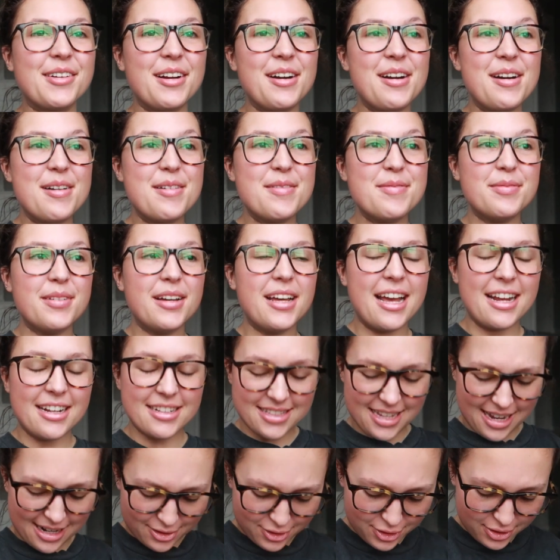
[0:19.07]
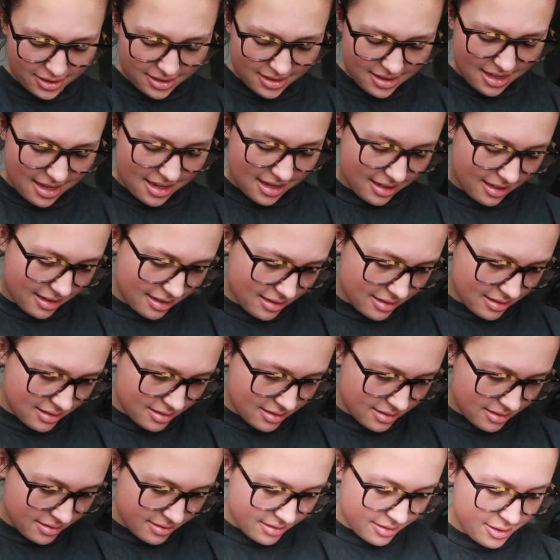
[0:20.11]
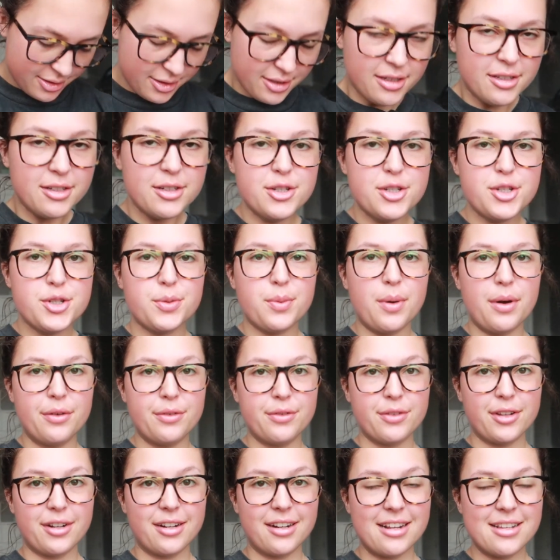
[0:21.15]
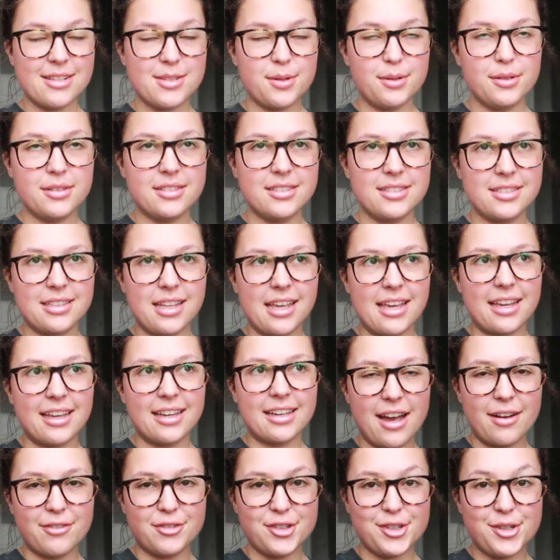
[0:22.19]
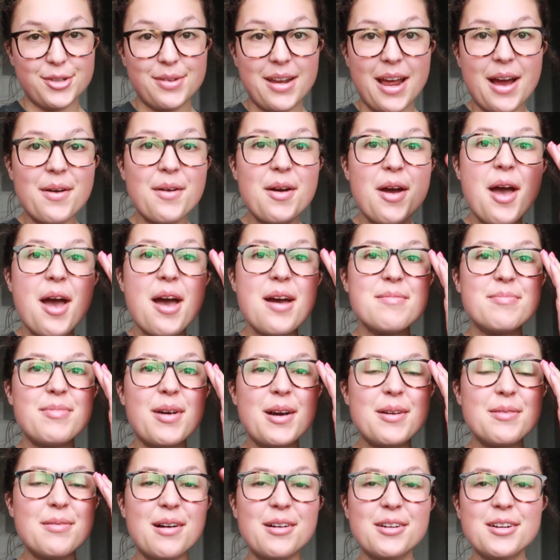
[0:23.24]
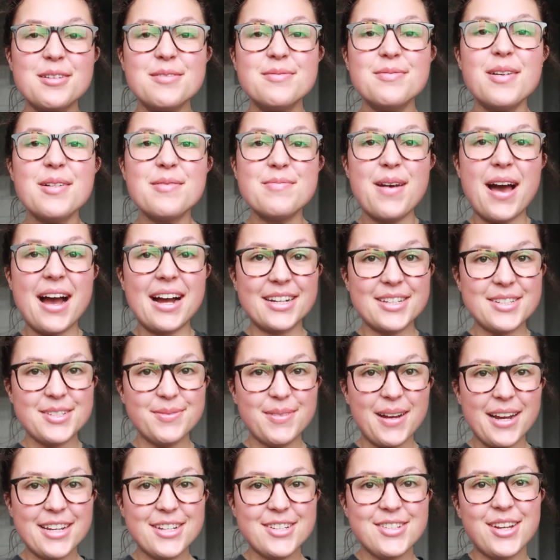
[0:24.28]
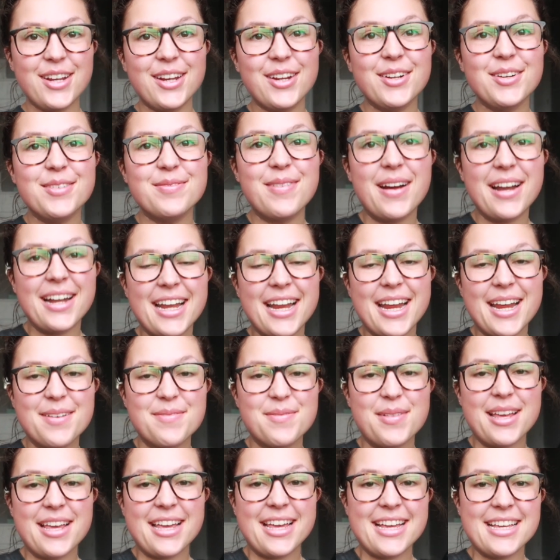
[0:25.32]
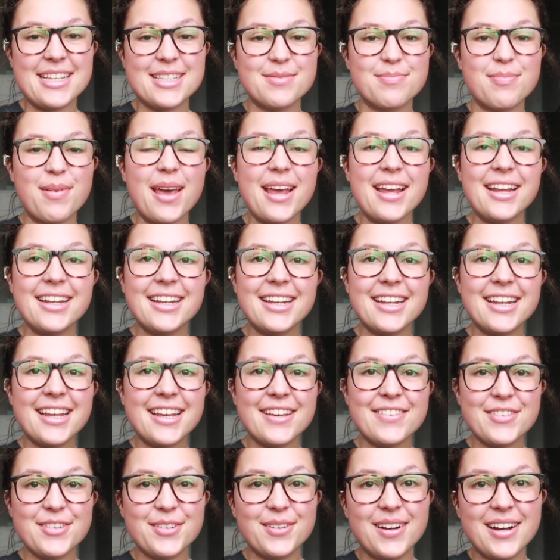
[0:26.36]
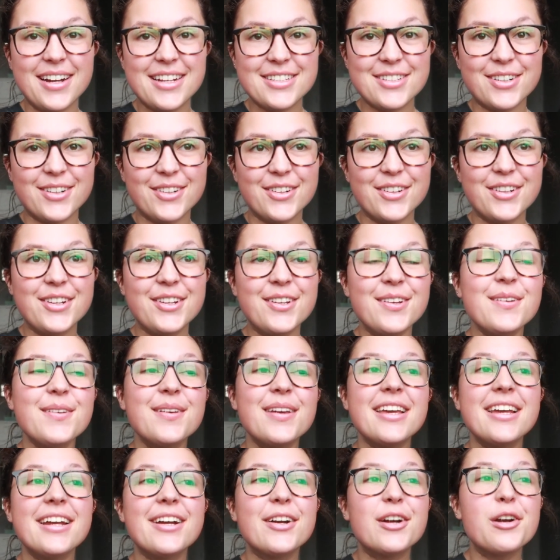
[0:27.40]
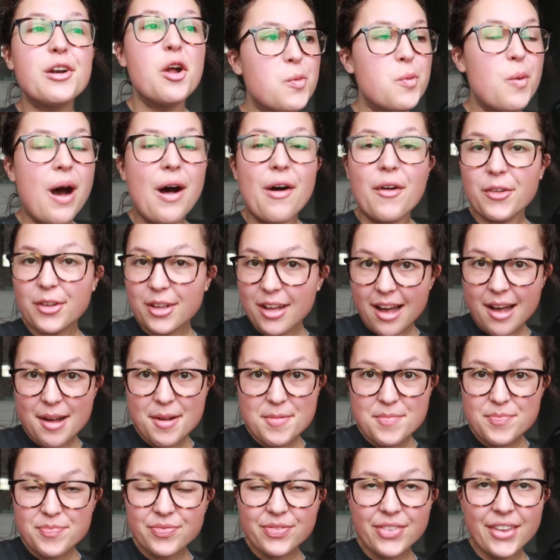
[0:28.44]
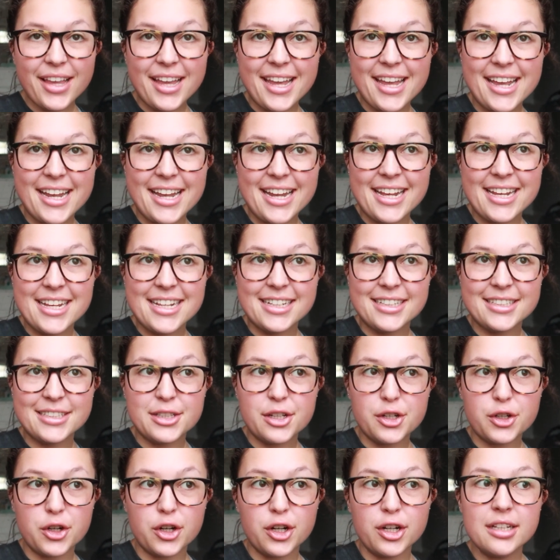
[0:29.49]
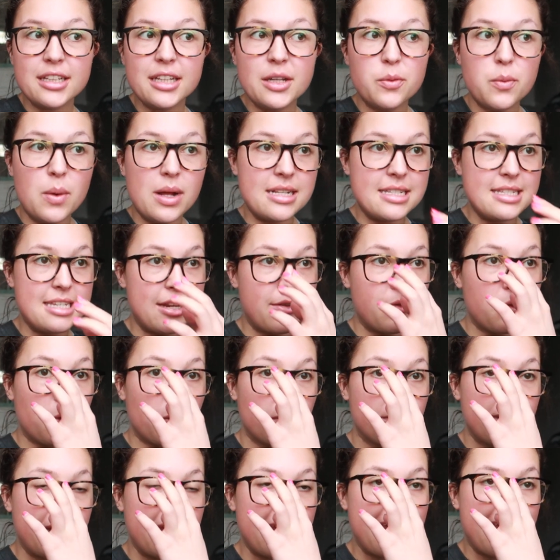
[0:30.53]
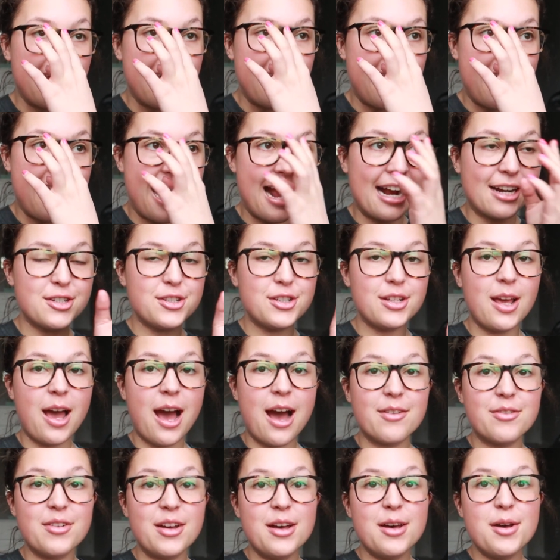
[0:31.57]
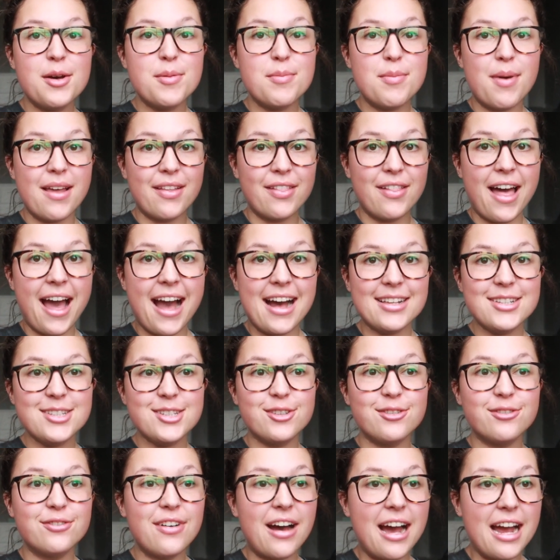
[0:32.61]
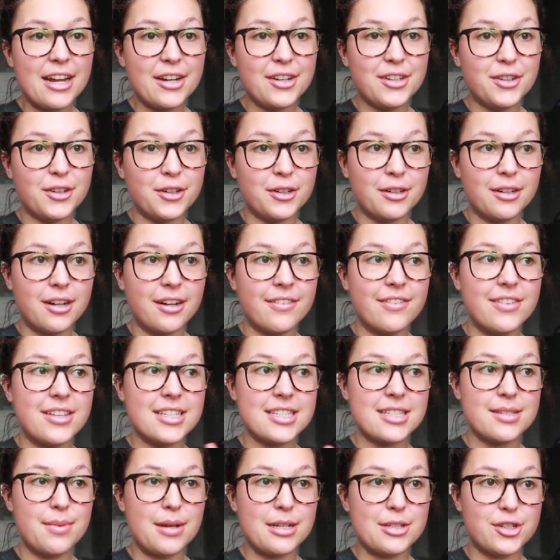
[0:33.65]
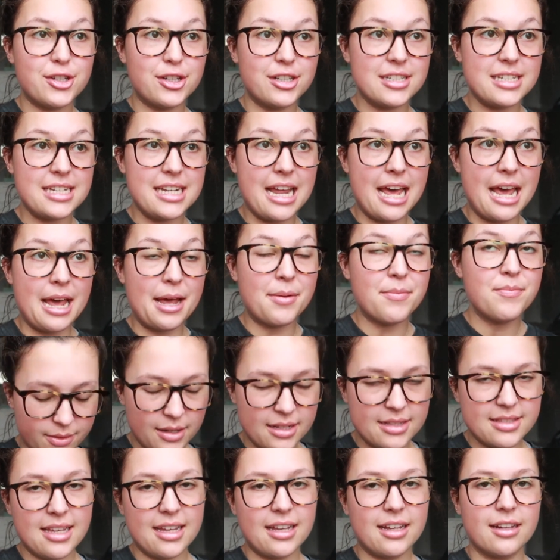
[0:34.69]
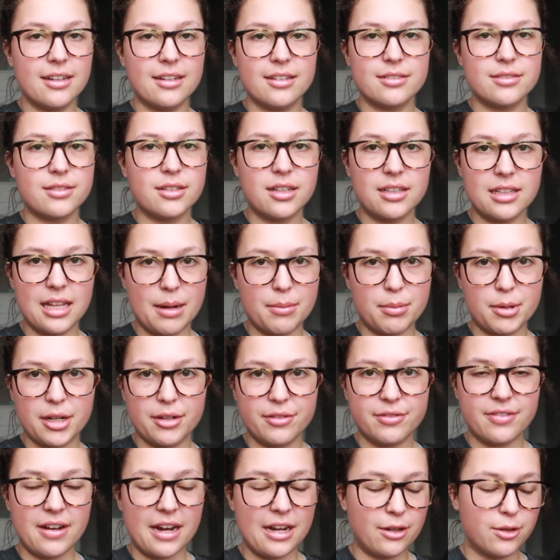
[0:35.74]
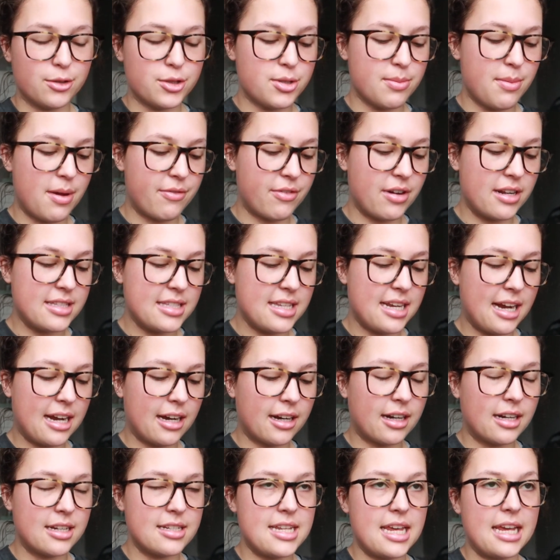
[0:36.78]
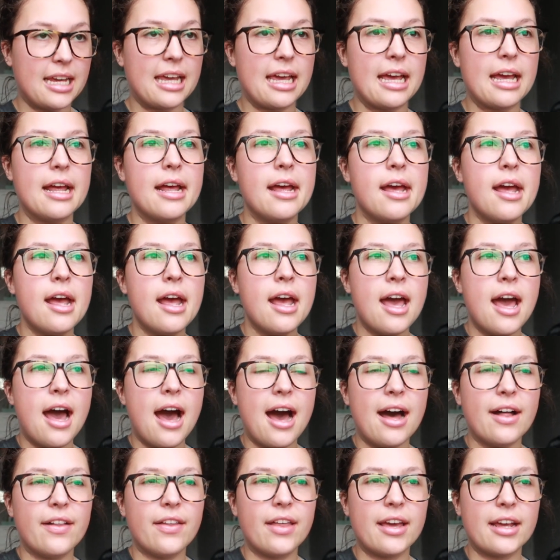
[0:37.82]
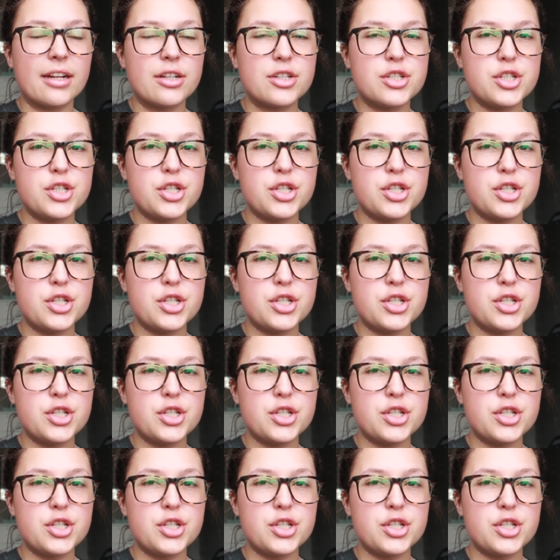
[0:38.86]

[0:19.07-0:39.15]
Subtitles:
welcome. It's actually like 12:30, so it's like afternoon now. But welcome back to my channel. My name is Peyton. If you guys are new here, welcome. It is currently Wednesday for me, and I actually have my last final of the semester today. It's like a collaborative final, so my friends and I are gonna take it at like